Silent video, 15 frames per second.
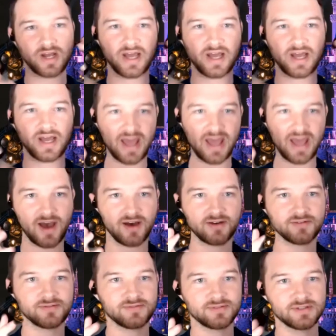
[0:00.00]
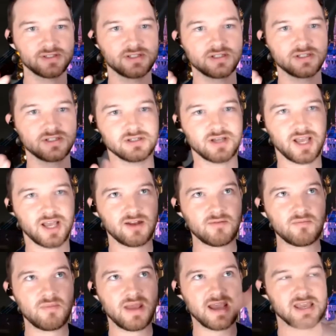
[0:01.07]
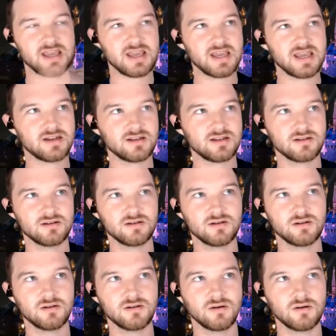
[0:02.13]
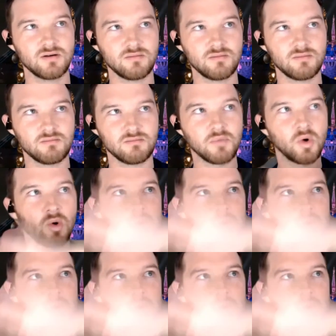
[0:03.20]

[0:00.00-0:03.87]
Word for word: I have and making it more